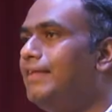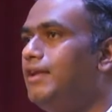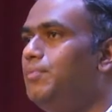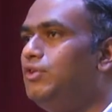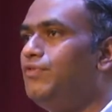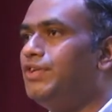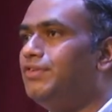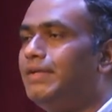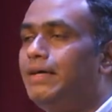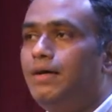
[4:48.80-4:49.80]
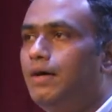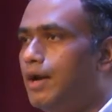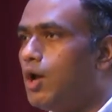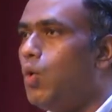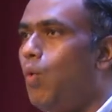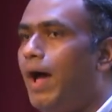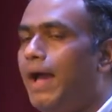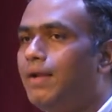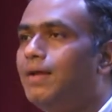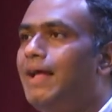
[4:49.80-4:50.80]
assignments which is
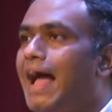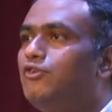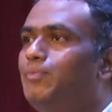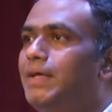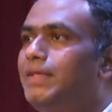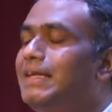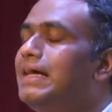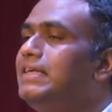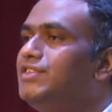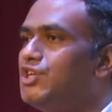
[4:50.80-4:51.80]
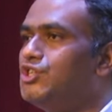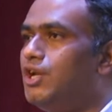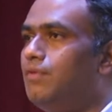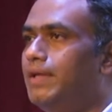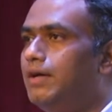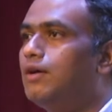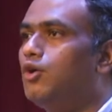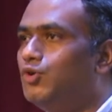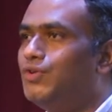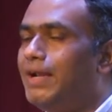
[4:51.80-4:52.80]
required as per the discretion of the
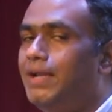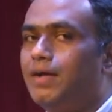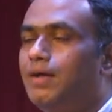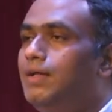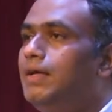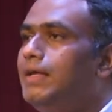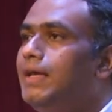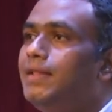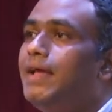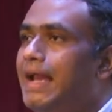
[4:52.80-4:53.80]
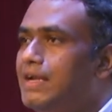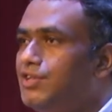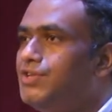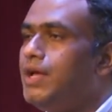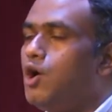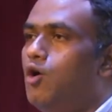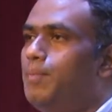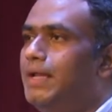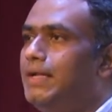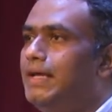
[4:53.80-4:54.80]
course handler. Here the interesting
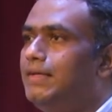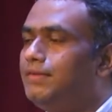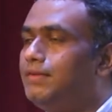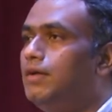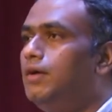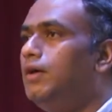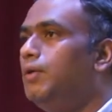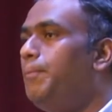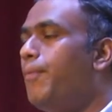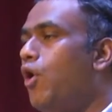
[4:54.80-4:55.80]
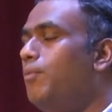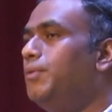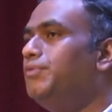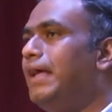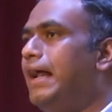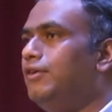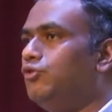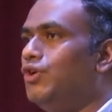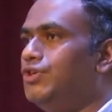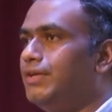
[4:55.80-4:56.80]
component is problems and
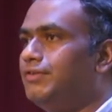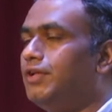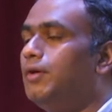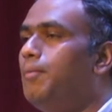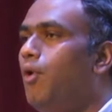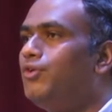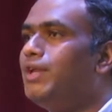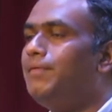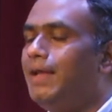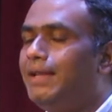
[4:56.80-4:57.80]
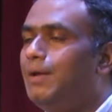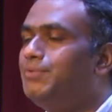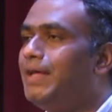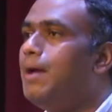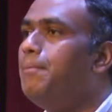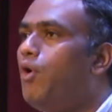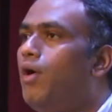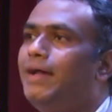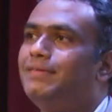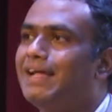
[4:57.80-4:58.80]
solutions. Most of the times
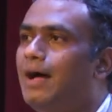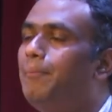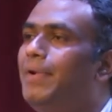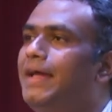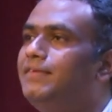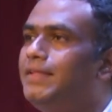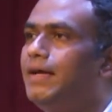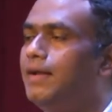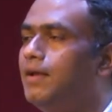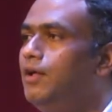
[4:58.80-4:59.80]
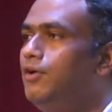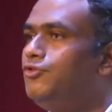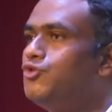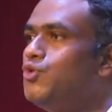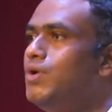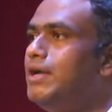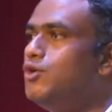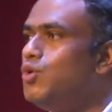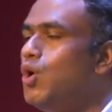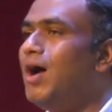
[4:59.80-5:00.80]
employers complain that students
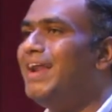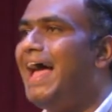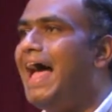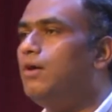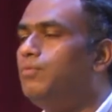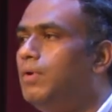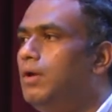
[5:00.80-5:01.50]
do not have